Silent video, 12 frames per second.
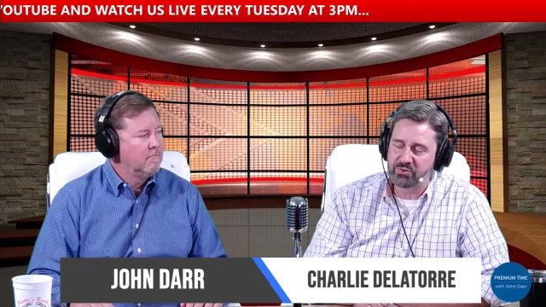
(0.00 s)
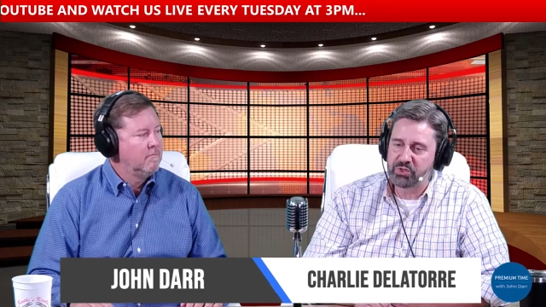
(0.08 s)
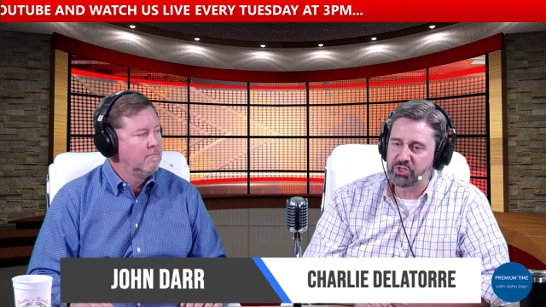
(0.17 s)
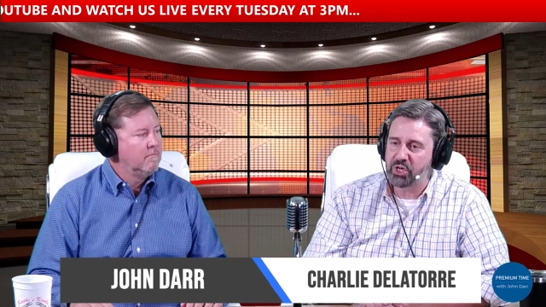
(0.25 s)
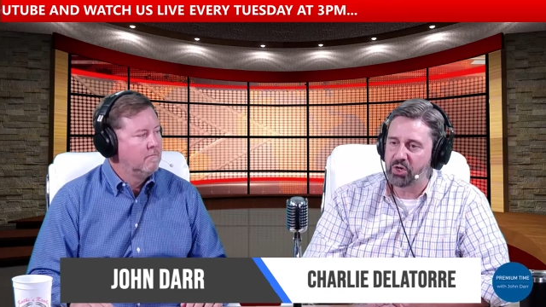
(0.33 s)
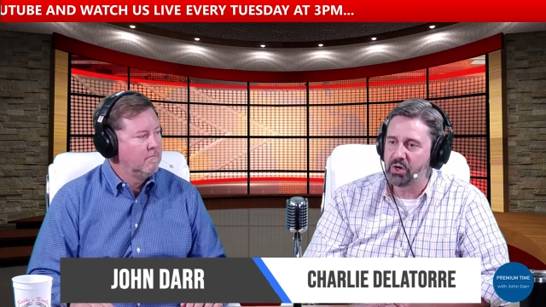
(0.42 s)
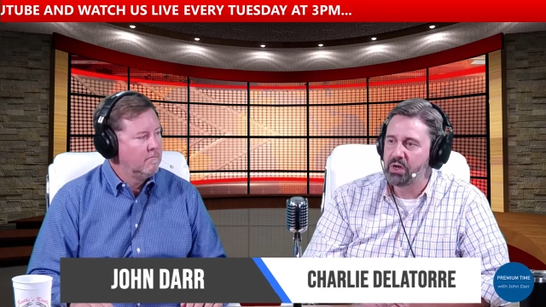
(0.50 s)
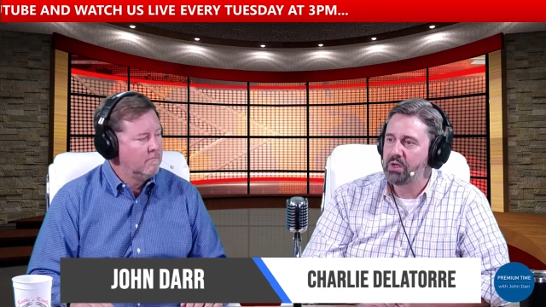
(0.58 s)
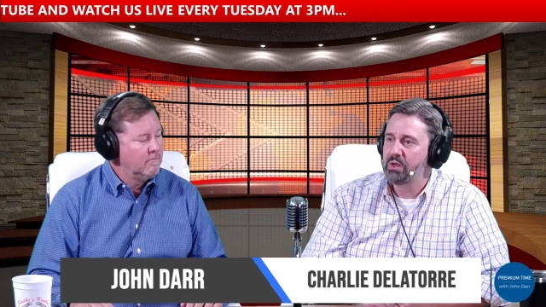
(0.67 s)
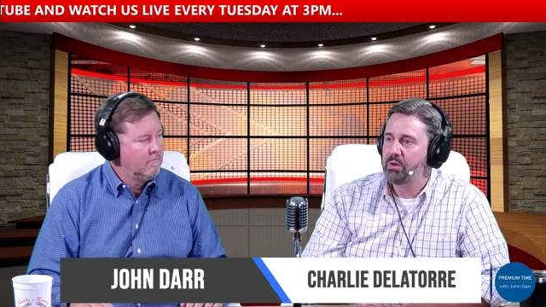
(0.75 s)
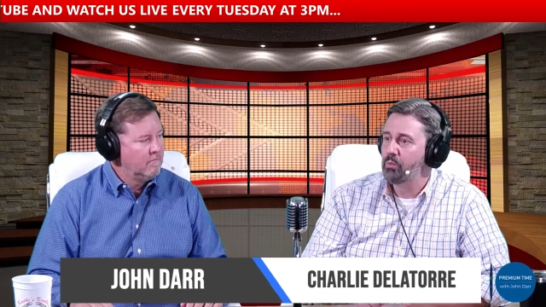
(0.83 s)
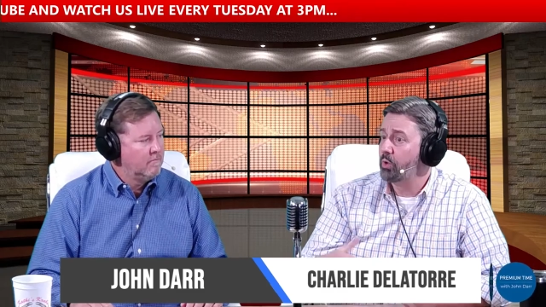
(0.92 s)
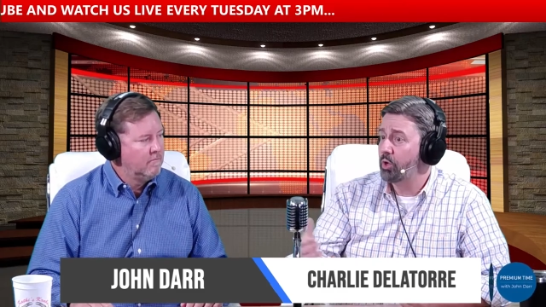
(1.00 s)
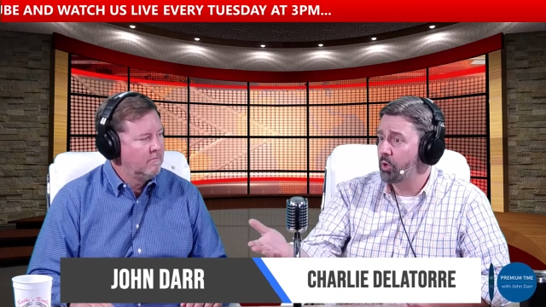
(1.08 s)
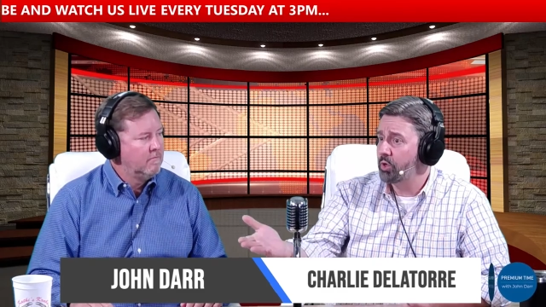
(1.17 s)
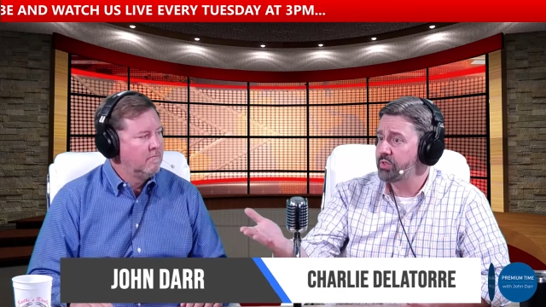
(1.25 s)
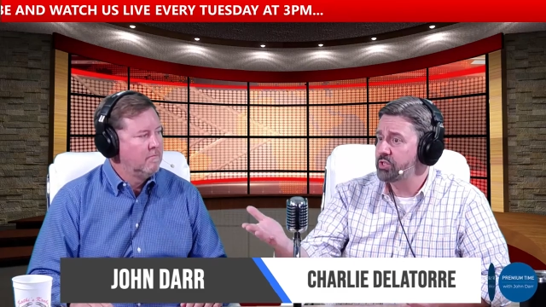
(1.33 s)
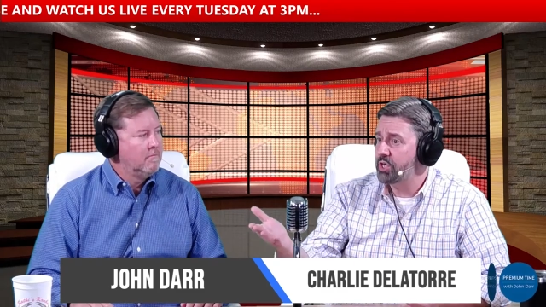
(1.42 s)
Speaker 1: We share, we're
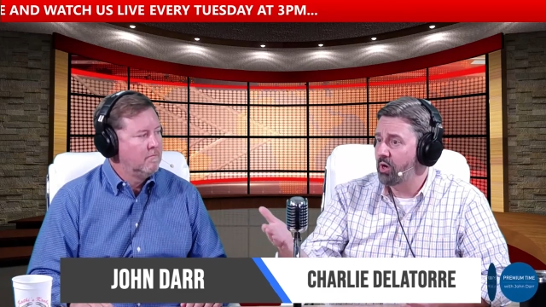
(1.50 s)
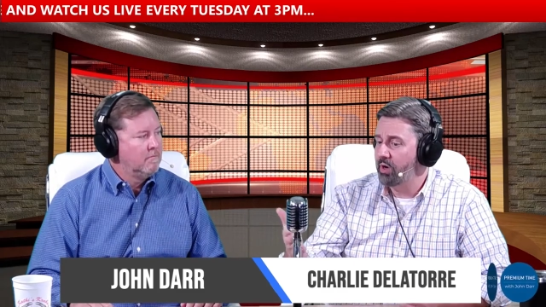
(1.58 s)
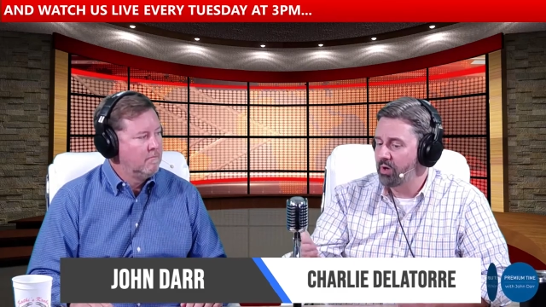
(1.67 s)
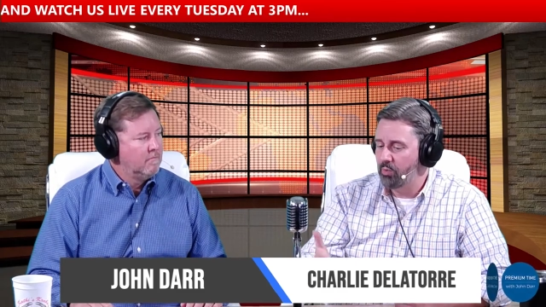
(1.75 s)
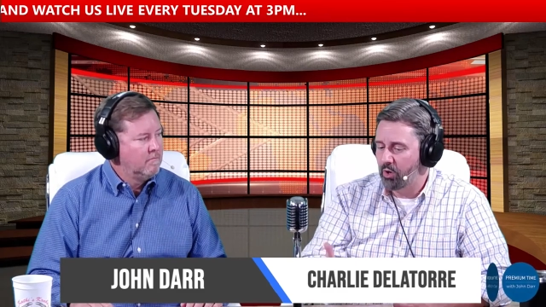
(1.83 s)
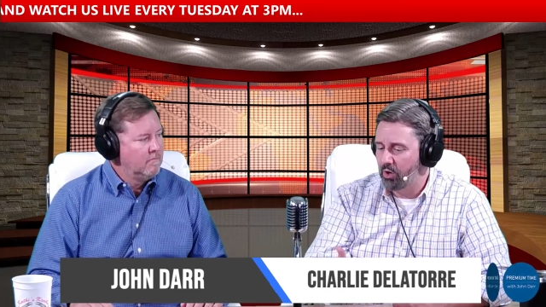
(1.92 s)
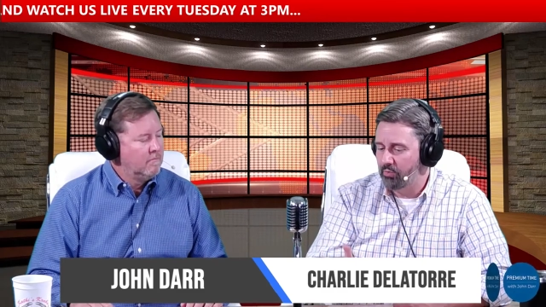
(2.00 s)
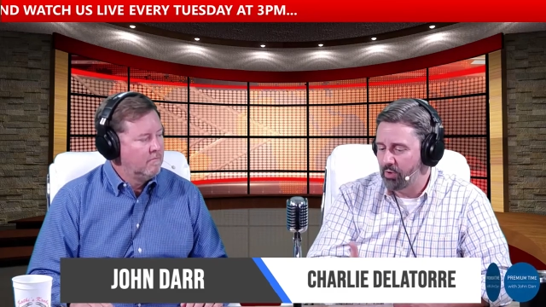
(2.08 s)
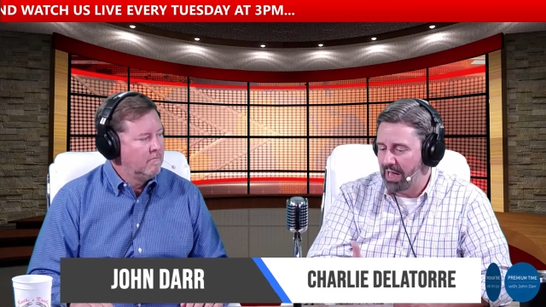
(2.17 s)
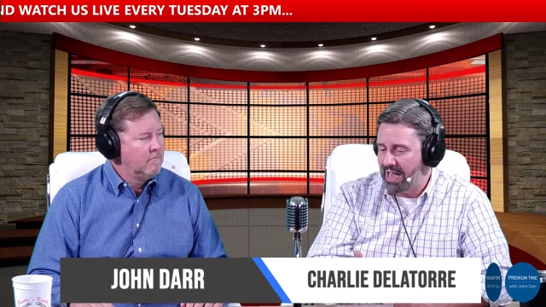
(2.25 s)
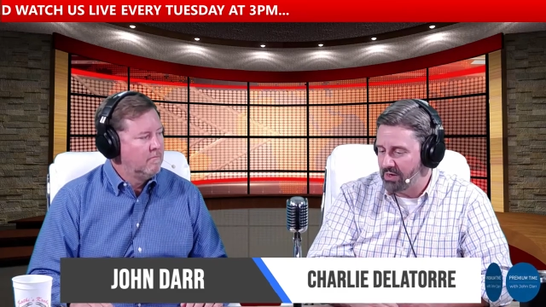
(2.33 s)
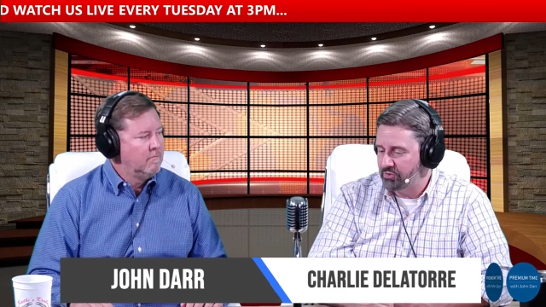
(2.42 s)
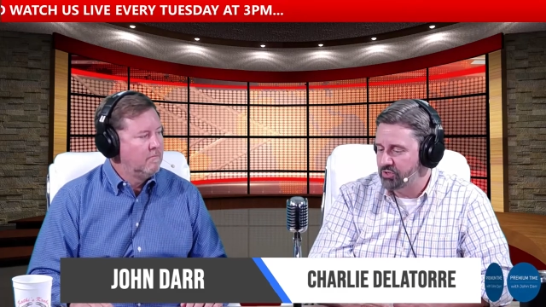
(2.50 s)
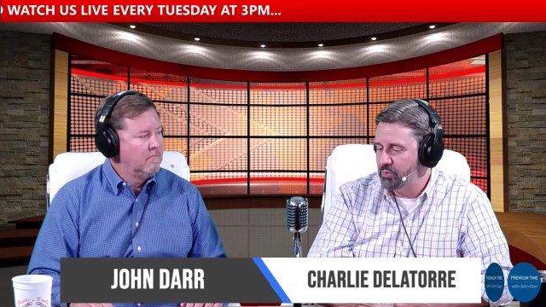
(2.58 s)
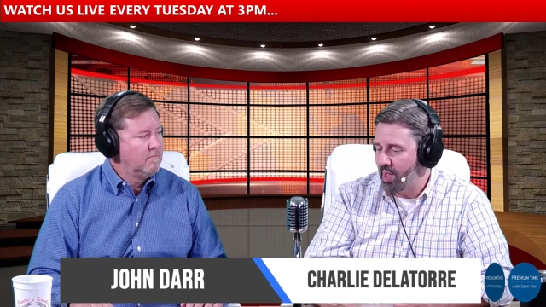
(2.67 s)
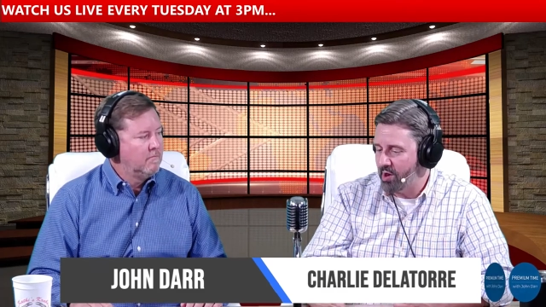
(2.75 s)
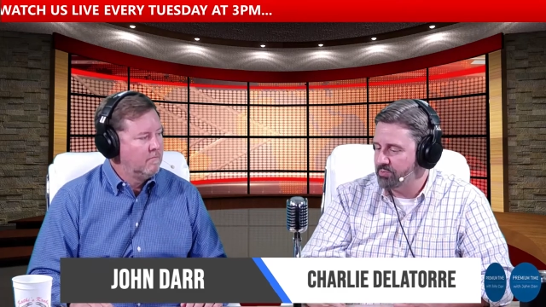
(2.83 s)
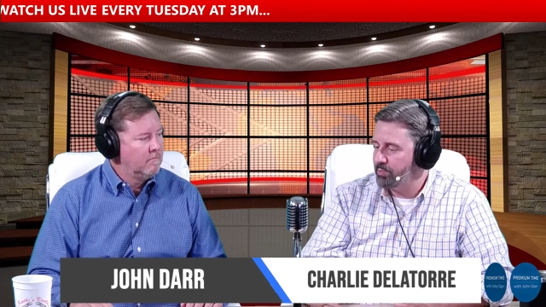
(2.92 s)
currently sharing our how-to
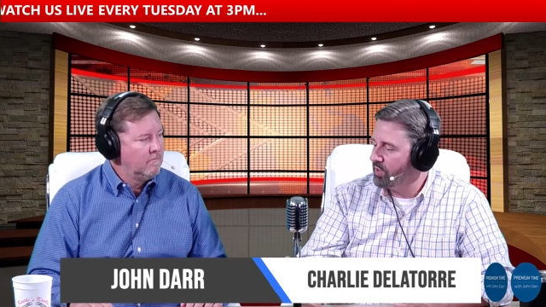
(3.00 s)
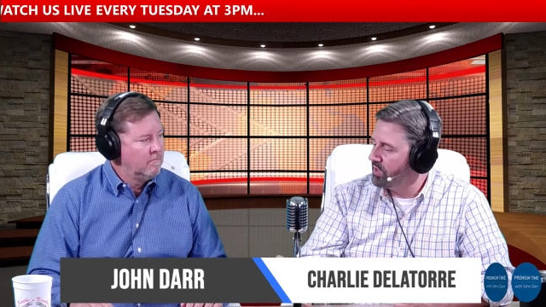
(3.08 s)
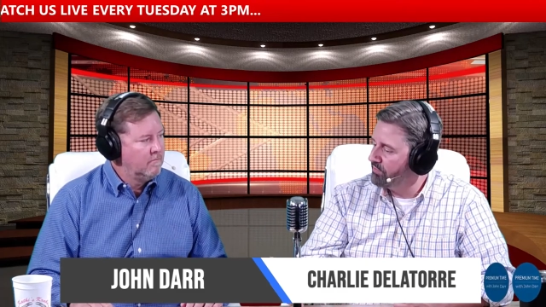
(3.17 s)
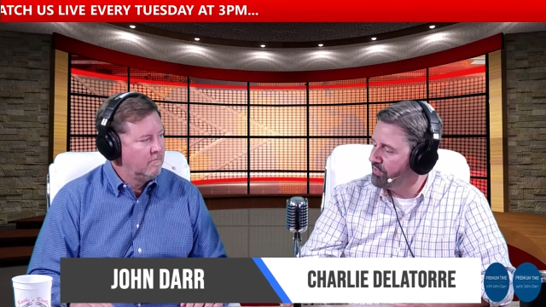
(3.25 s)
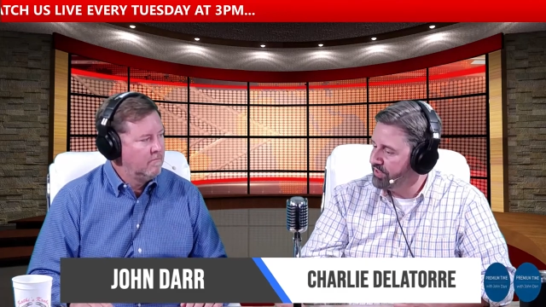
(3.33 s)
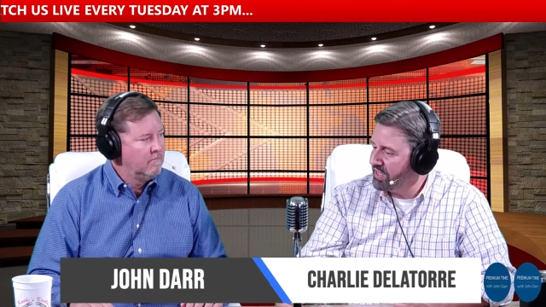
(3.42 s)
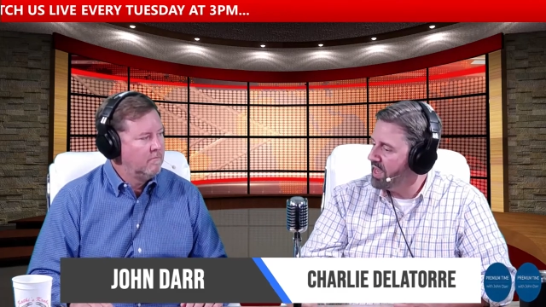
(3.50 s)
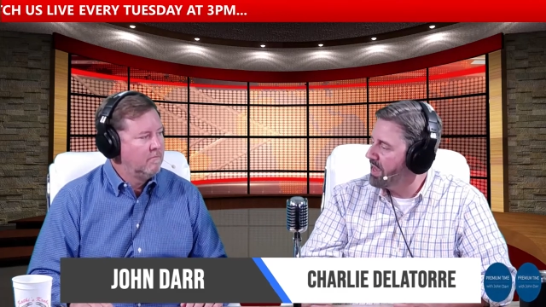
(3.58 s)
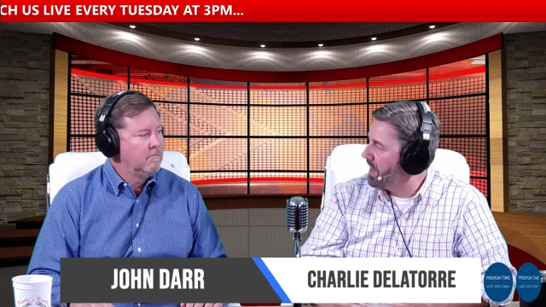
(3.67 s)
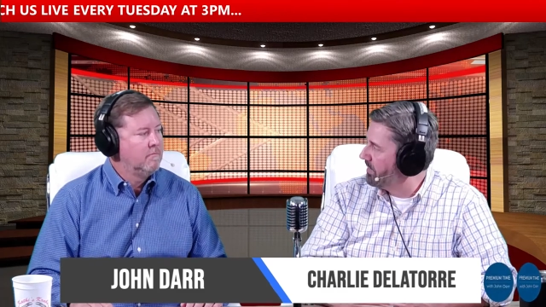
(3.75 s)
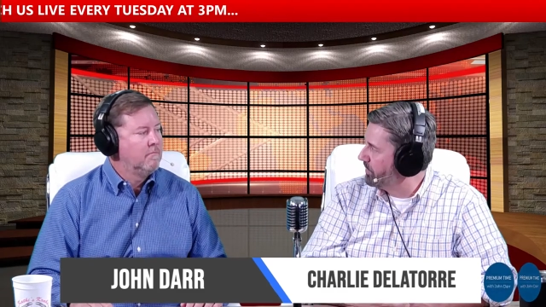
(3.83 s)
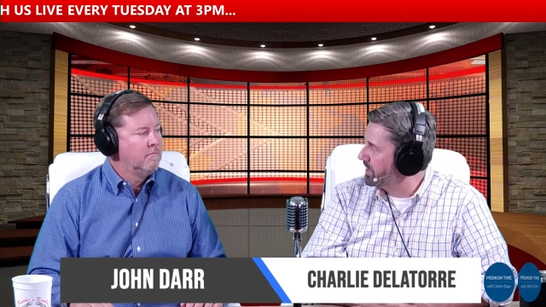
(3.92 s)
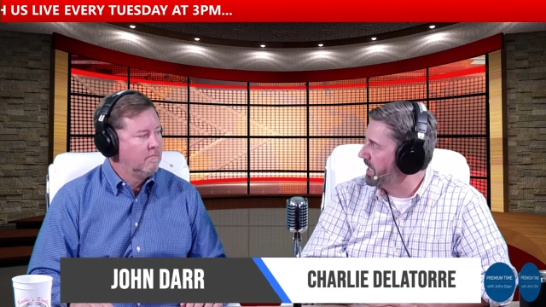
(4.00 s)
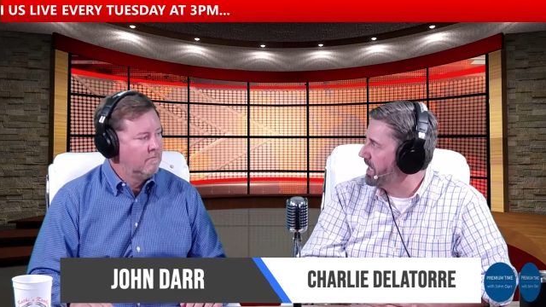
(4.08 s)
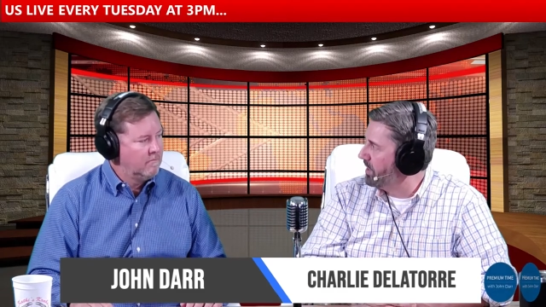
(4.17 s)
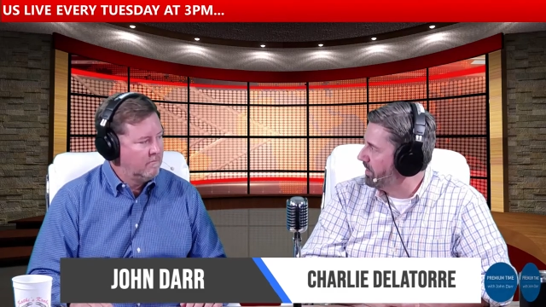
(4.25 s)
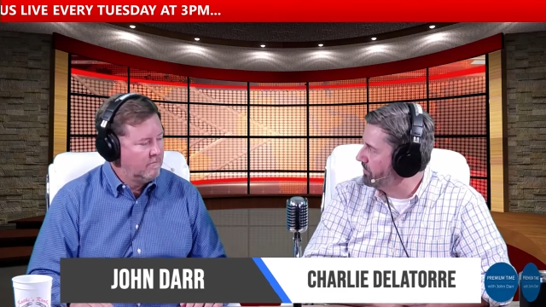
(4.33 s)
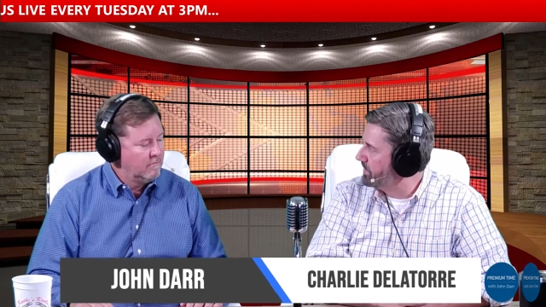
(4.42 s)
expert of the day every day
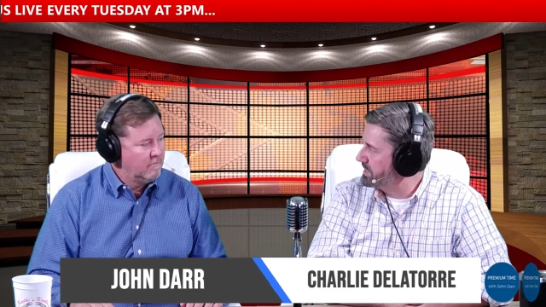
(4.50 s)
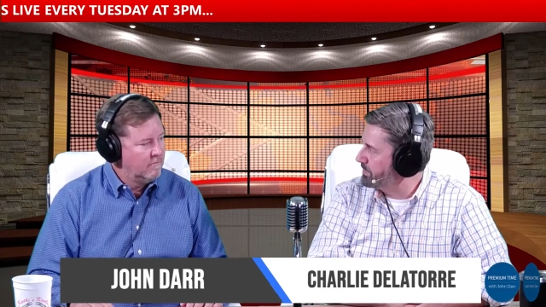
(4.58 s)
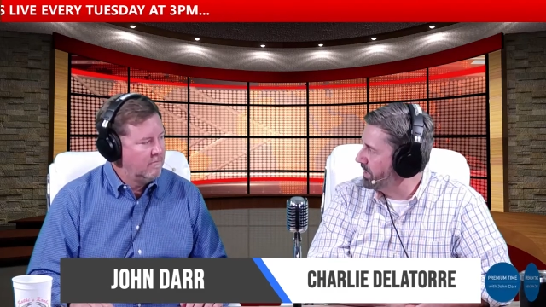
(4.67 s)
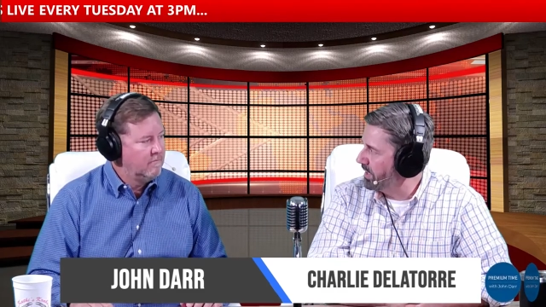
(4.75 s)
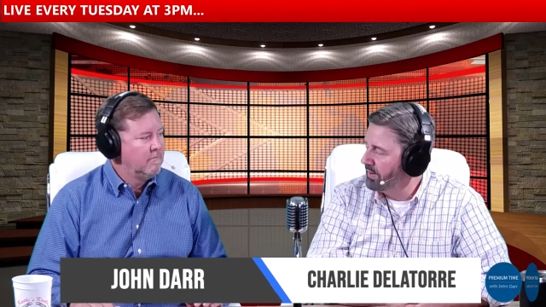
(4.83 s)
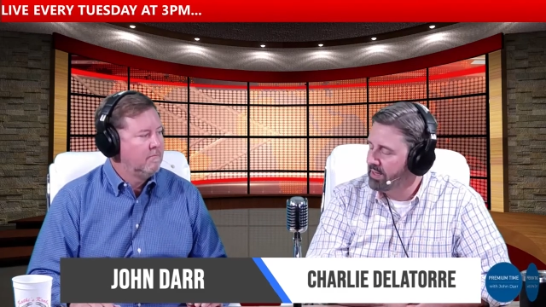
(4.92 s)
on Facebook.